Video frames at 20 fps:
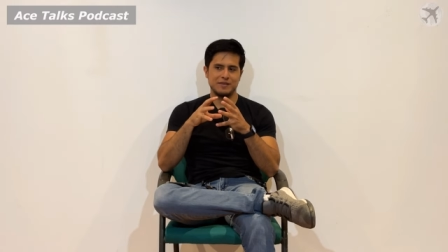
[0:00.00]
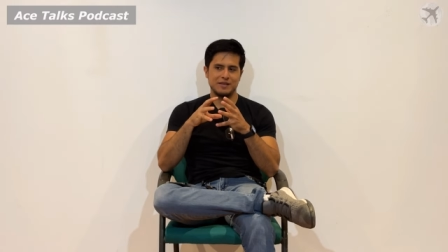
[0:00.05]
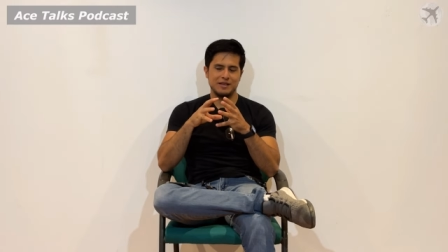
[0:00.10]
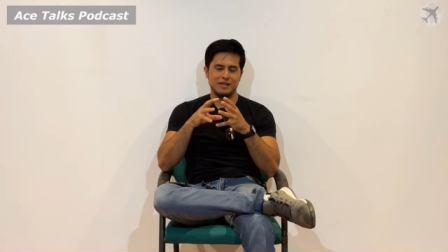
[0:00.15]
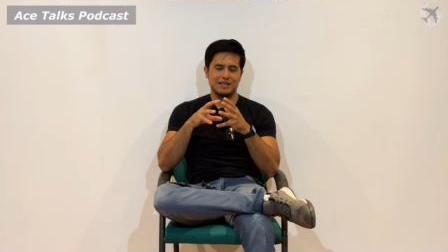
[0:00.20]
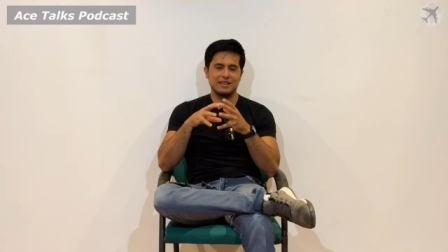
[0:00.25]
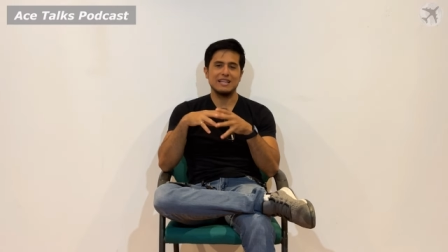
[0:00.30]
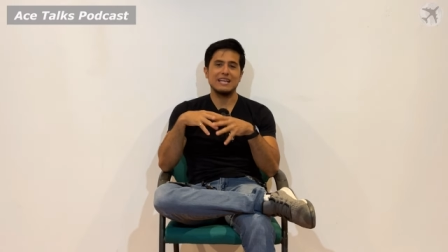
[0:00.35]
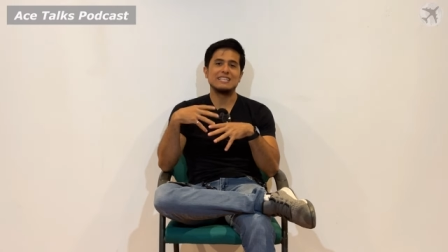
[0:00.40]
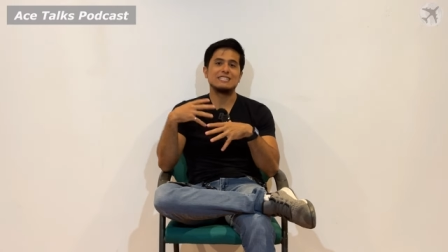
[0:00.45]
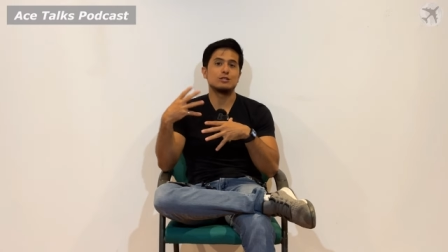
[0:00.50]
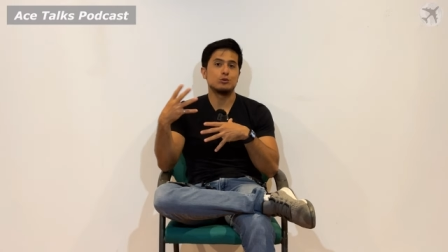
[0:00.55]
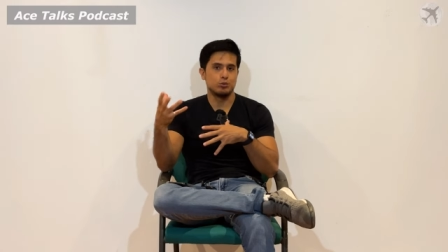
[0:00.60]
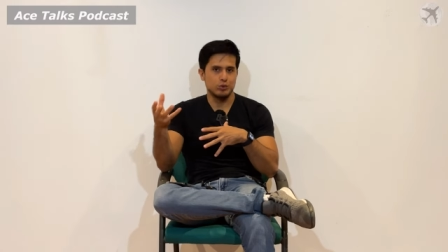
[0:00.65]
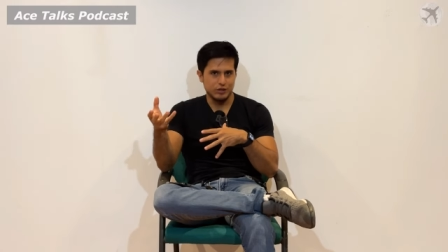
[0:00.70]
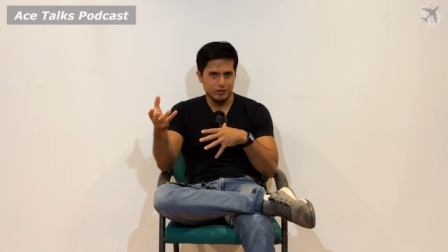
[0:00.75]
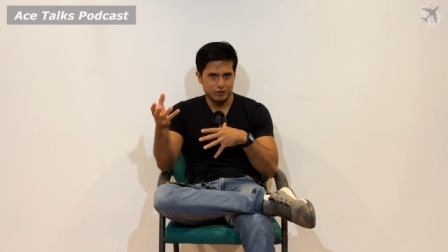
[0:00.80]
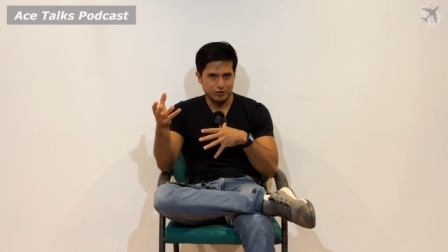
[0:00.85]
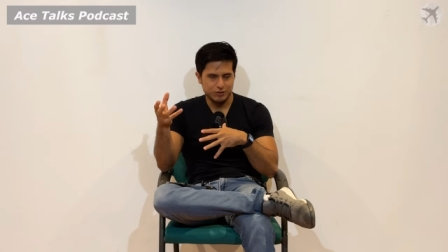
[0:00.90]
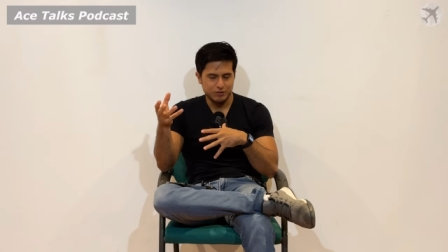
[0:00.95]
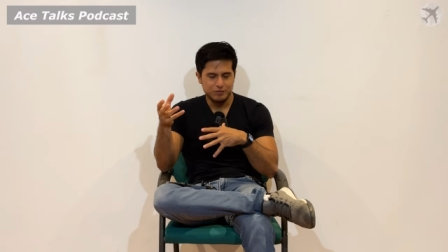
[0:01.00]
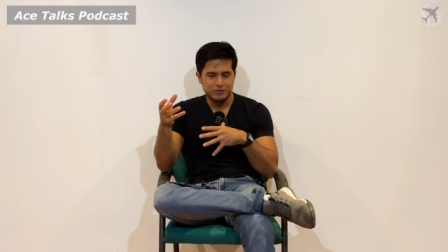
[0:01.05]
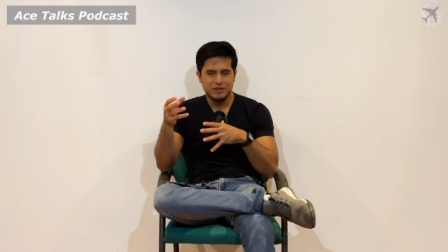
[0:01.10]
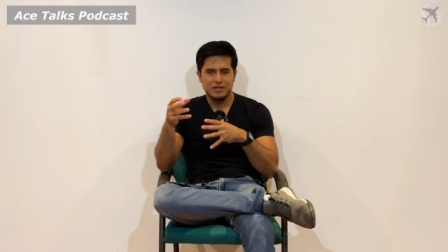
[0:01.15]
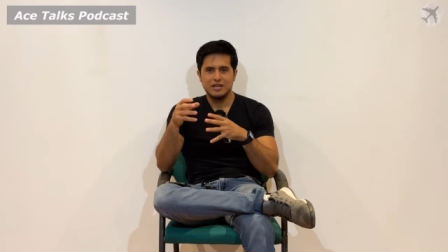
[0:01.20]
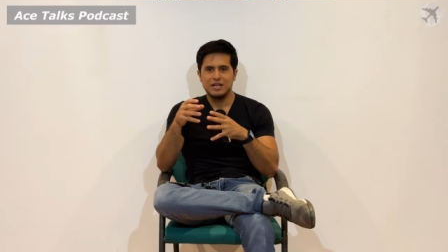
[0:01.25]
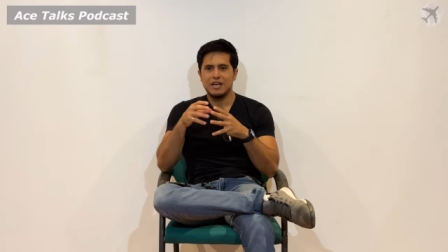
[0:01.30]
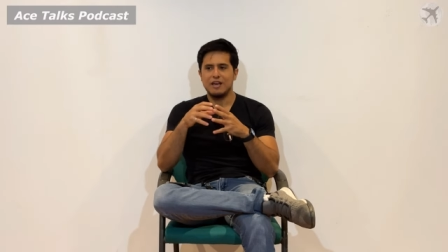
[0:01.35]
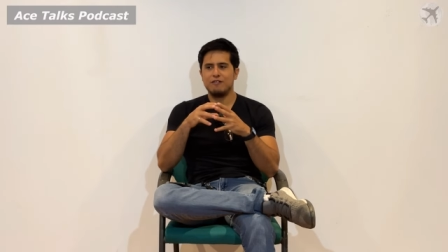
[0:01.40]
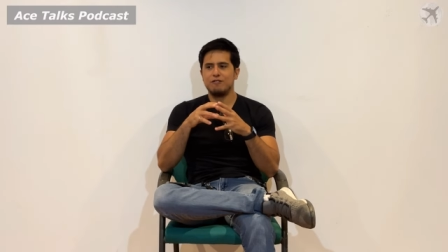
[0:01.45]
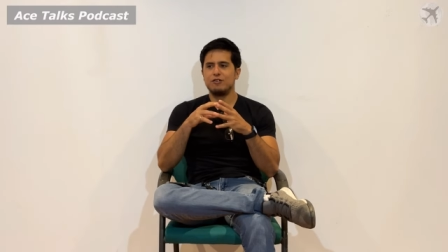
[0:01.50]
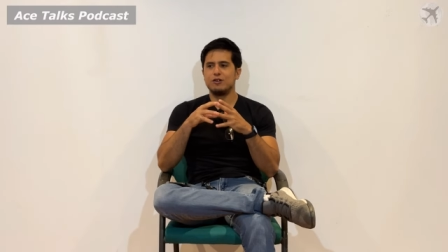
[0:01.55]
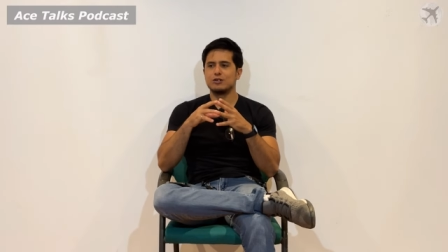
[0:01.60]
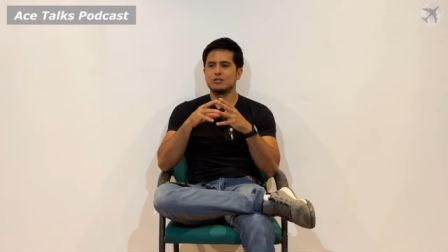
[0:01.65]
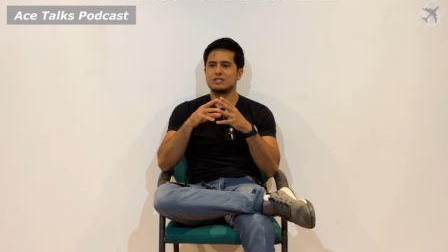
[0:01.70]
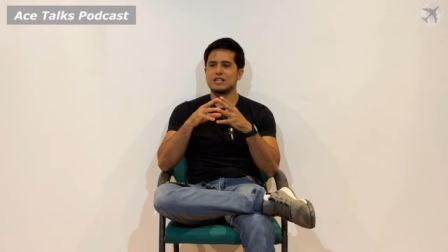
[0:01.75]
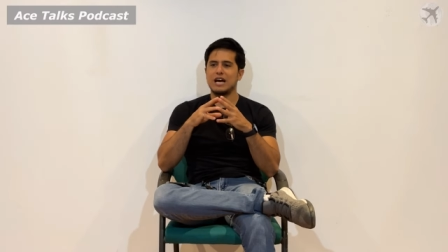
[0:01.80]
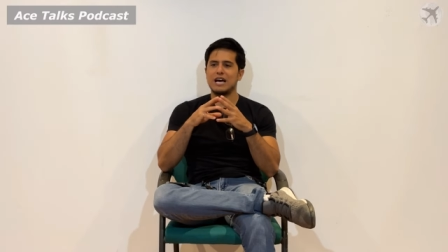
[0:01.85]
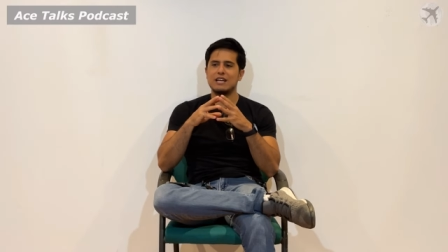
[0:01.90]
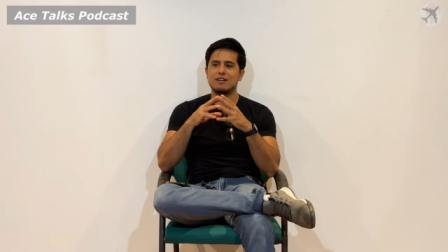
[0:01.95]
less real. It feels
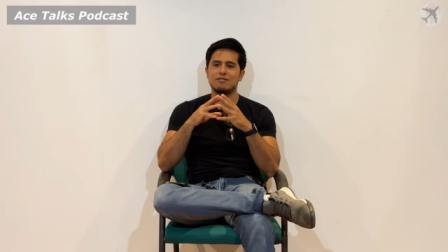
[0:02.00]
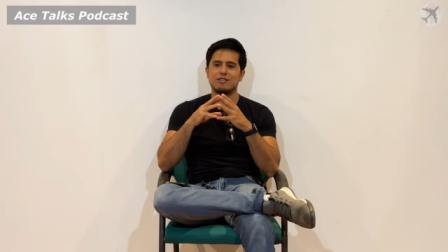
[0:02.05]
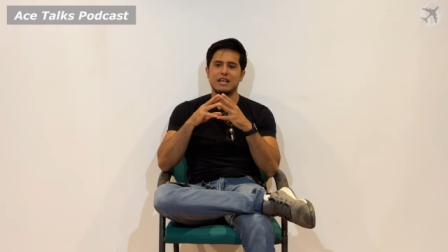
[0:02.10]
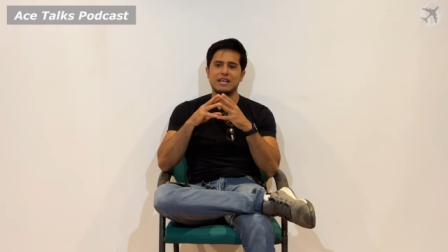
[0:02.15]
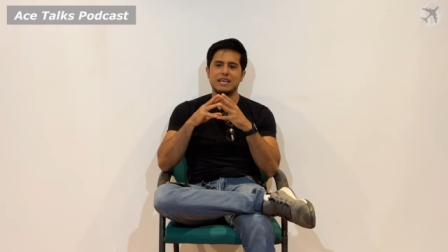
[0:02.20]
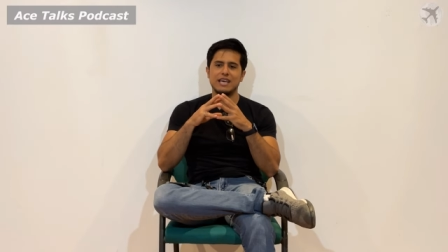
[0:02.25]
kind of like